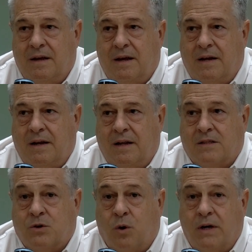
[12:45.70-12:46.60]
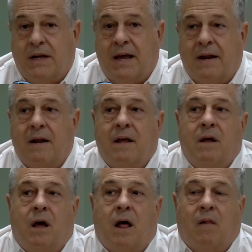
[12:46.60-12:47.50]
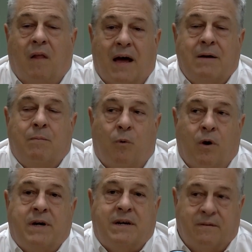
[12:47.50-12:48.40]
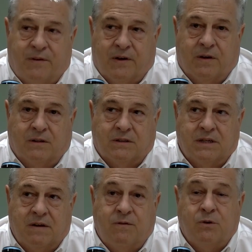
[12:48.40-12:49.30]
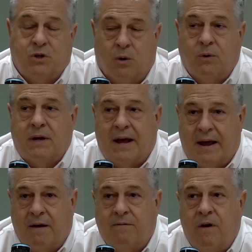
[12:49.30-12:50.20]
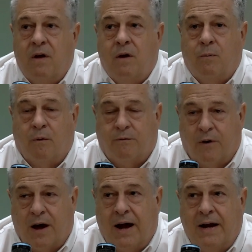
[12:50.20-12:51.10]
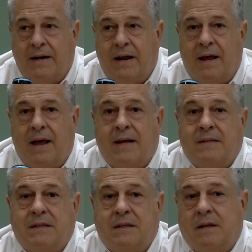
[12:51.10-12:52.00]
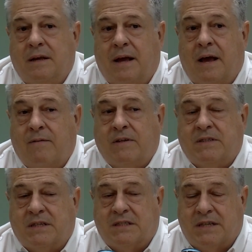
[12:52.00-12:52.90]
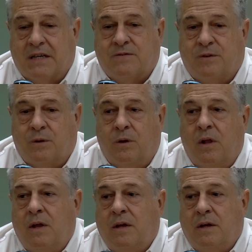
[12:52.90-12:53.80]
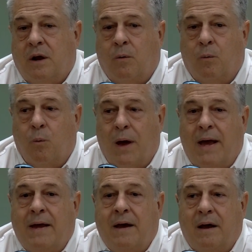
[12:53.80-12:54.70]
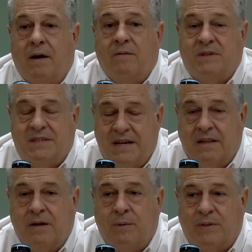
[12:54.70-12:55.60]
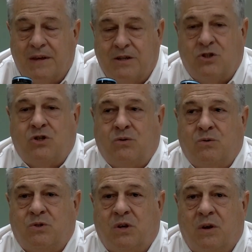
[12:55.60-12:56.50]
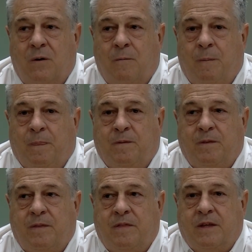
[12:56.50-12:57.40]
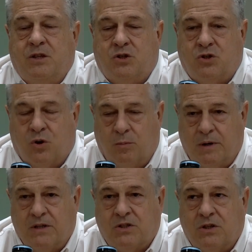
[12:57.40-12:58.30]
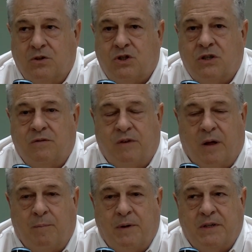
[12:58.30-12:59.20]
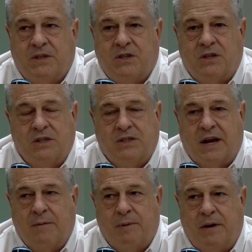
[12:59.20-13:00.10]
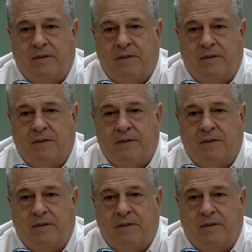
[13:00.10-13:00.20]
and it's going to get a lot more difficult if you don't have refined and have a successful you know way of dealing with issues that determine a solution, develop a decision, design a plan of